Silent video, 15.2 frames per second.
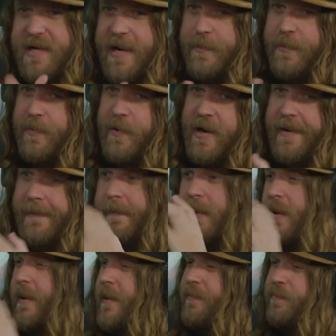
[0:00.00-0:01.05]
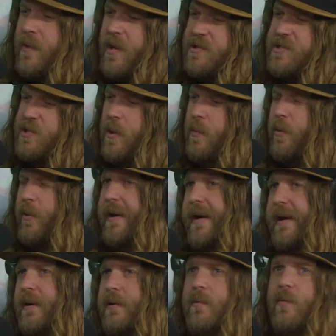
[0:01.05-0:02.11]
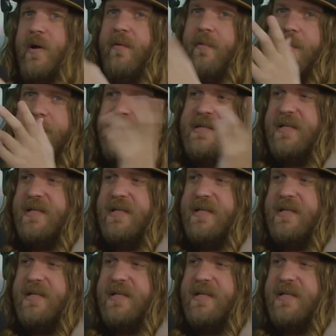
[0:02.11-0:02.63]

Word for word: skateboarding snowboarding, whatever it be,